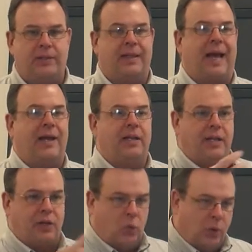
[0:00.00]
that
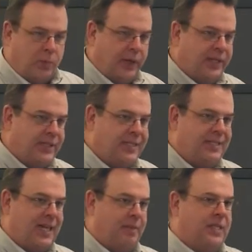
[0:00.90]
incorporates these
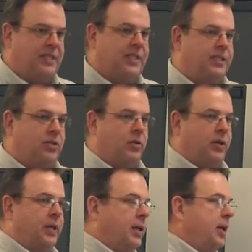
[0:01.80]
statements into
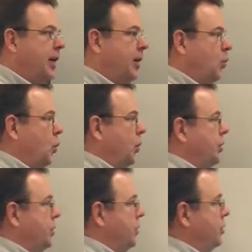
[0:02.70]
it in order
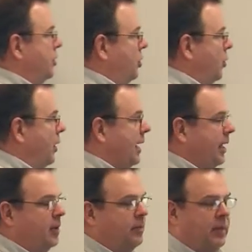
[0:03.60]
to secure
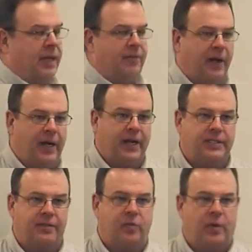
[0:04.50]
any
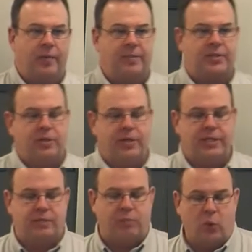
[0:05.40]
financing from them. So it
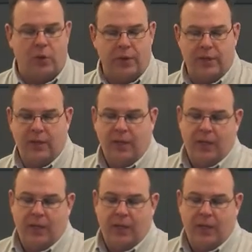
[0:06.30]
is important.